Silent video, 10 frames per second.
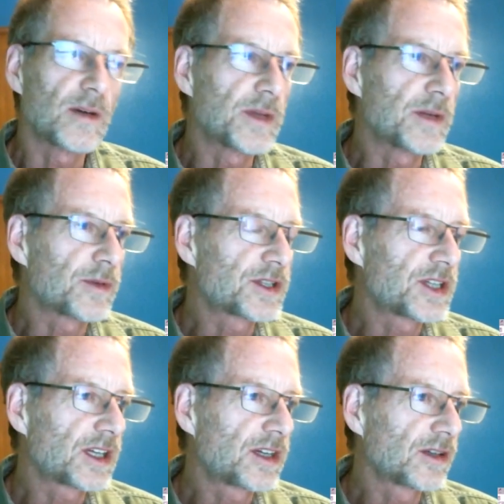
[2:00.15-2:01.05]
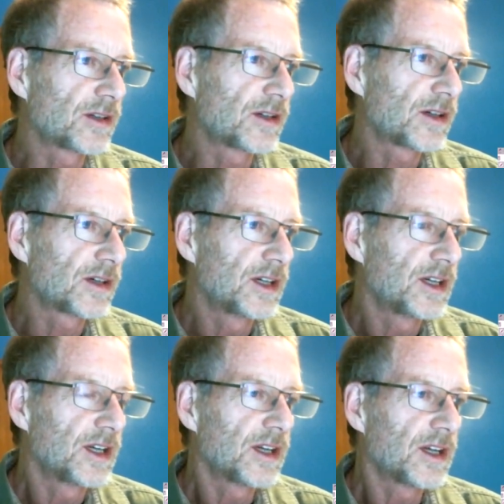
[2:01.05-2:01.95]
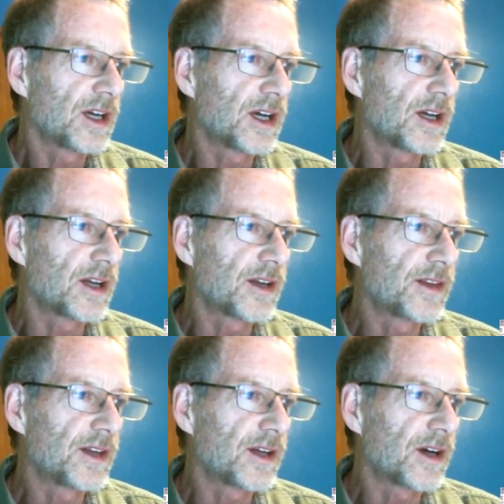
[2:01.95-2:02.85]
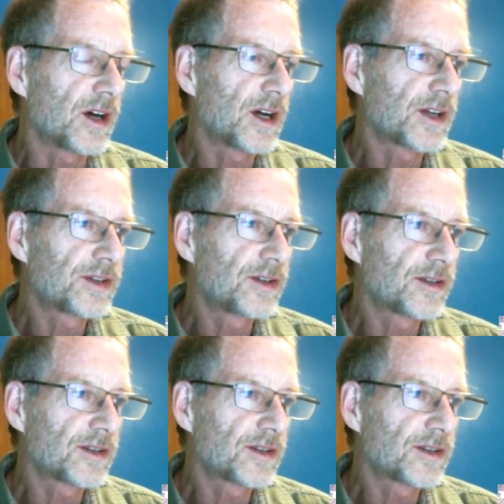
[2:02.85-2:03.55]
In particular, the authors